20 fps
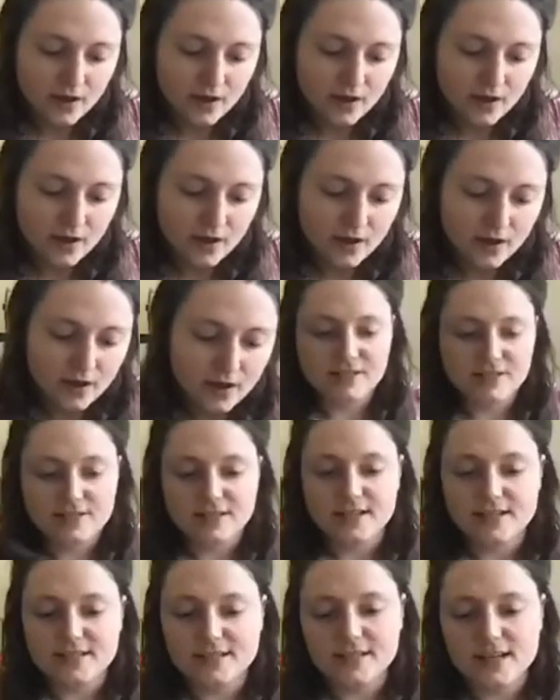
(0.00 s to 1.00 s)
i
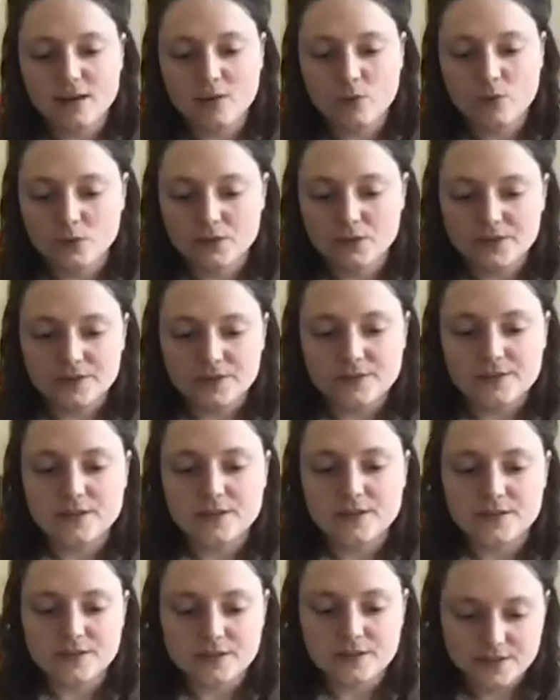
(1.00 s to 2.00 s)
decided i wanted
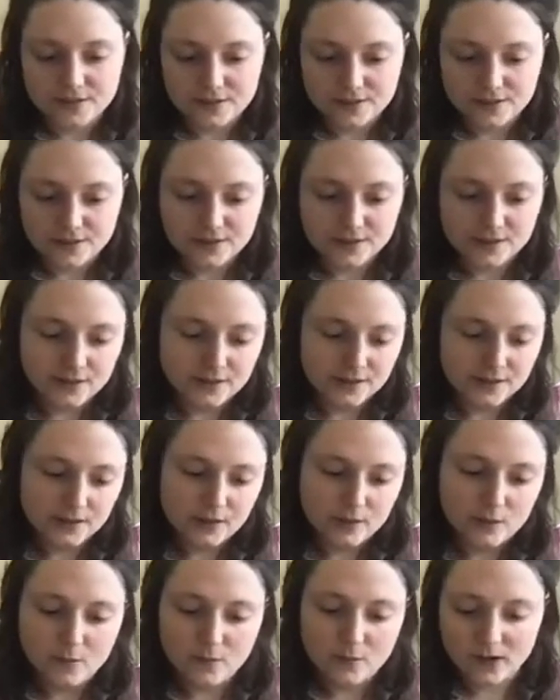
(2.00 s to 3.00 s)
this
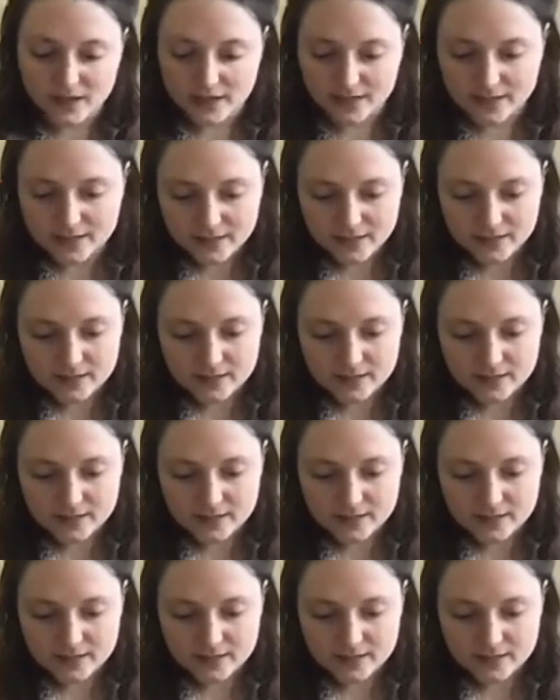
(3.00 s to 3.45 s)
part